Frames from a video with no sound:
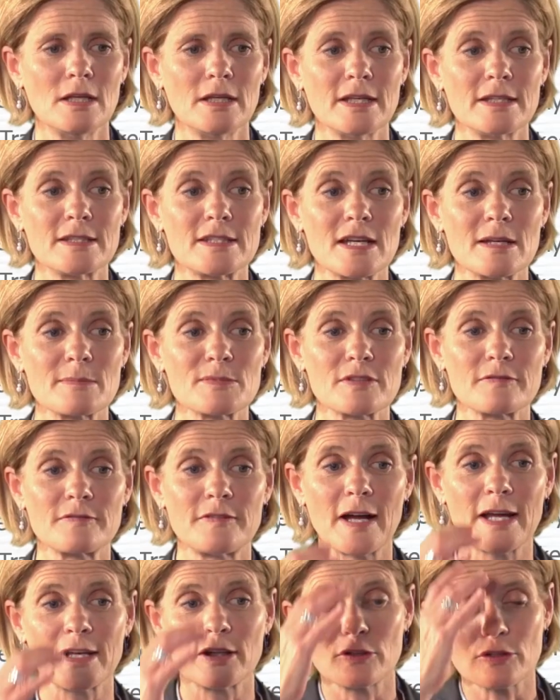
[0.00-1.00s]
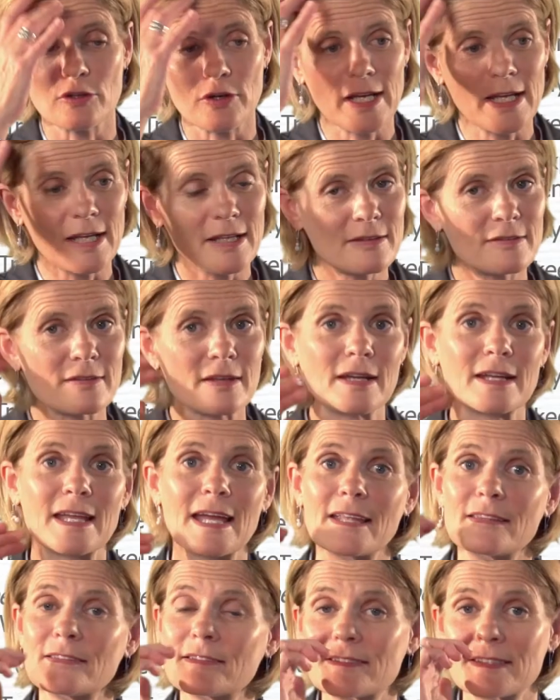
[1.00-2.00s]
In terms of final grades,
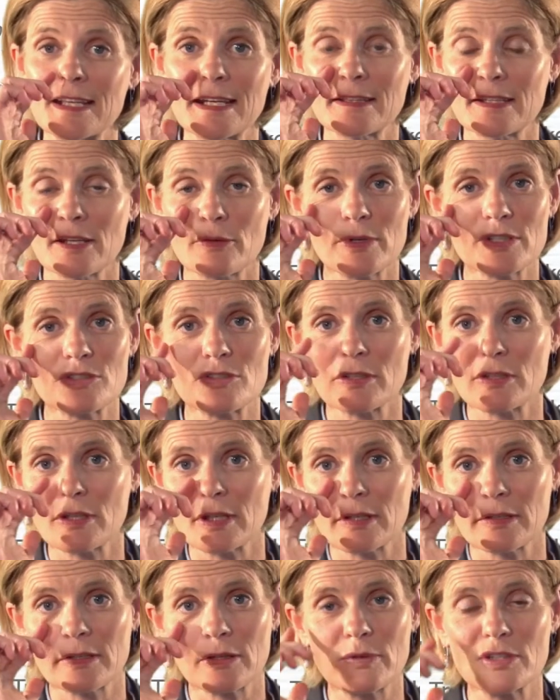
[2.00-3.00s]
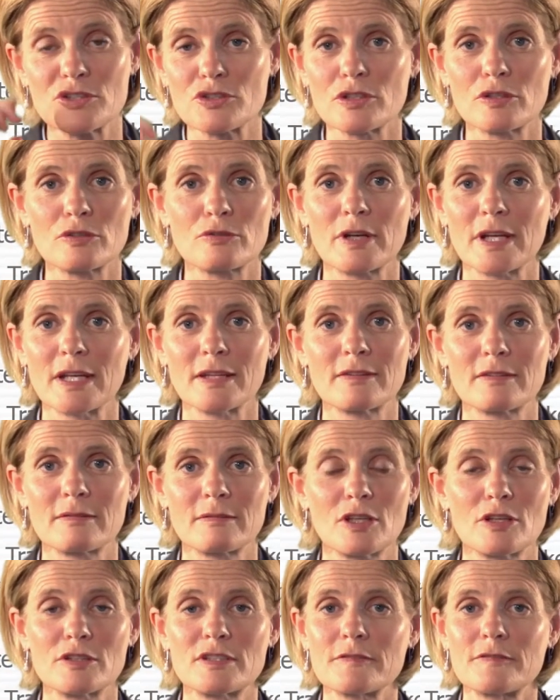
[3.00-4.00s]
again, state the original grades.
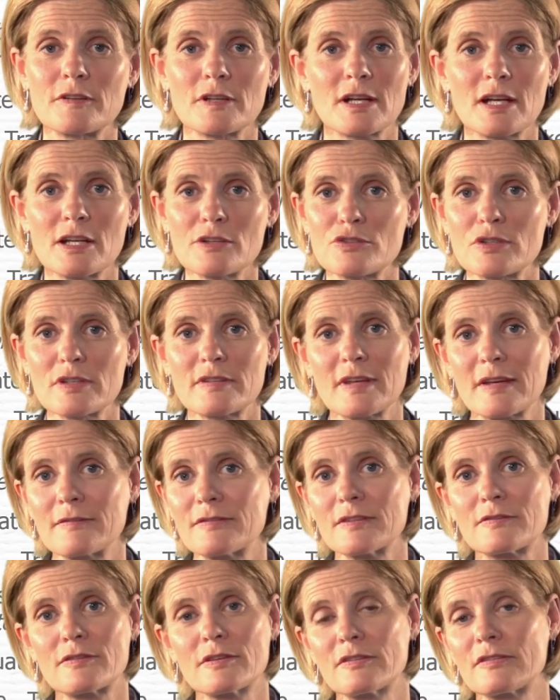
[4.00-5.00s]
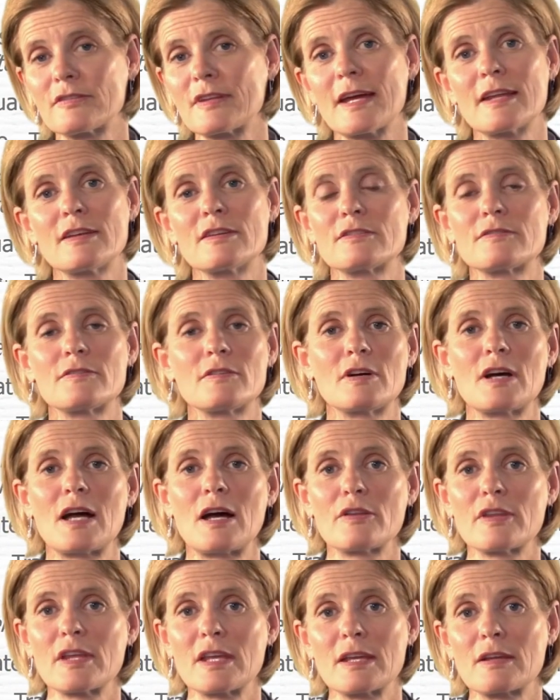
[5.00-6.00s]
Different countries have different standards for
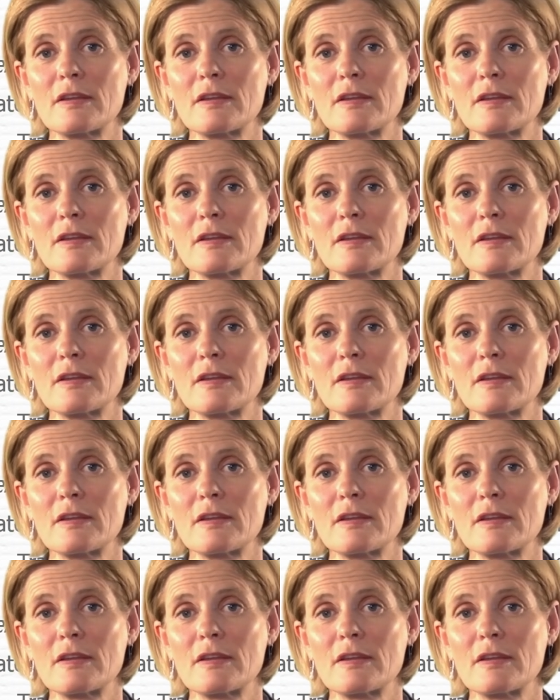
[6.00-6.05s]
how they